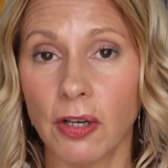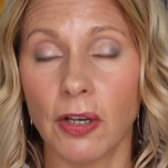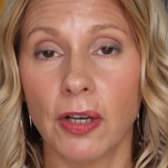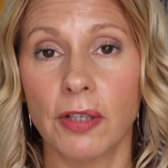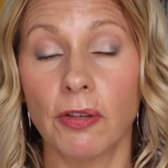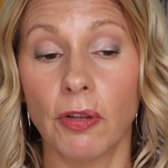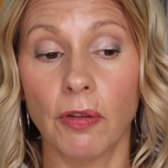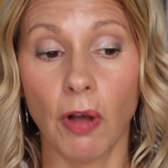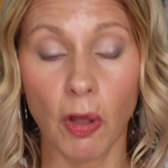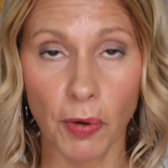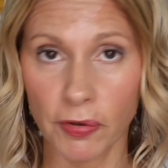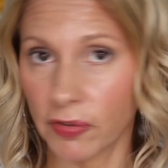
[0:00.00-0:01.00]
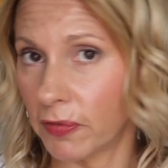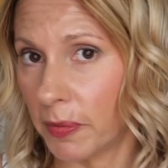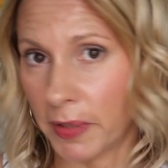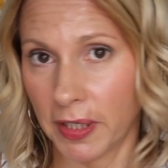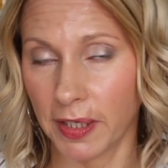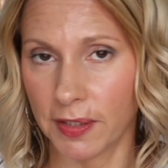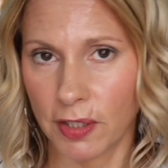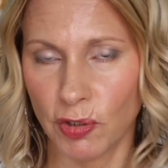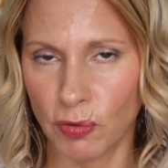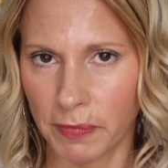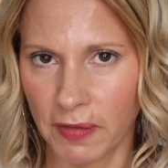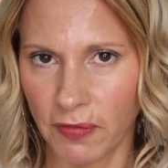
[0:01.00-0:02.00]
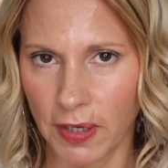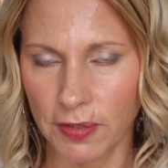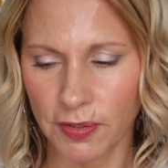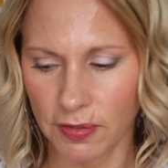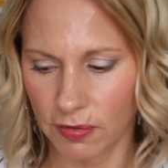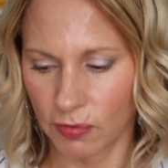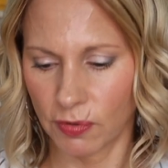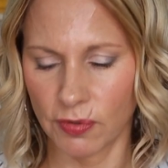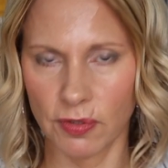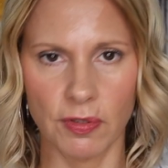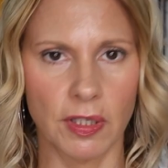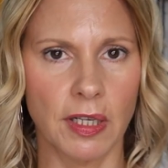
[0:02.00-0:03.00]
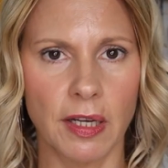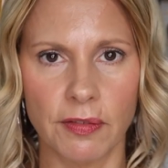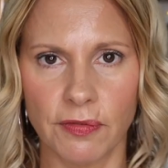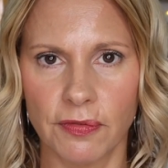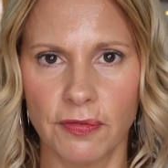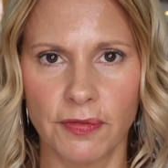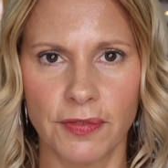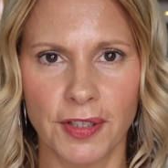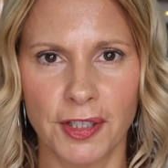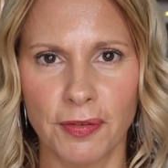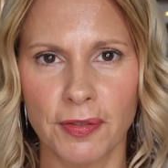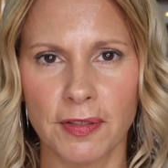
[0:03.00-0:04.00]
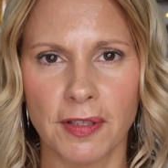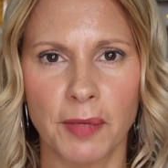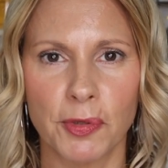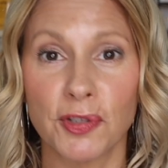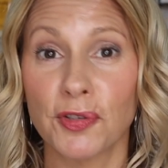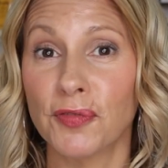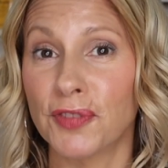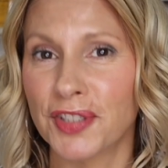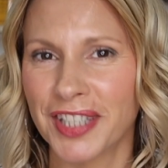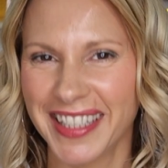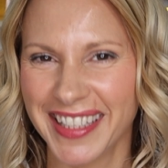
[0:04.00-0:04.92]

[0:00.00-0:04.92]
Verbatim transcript: on all parts of our body as I do on my face, because of course there's a lot of you know, it's a lot more surface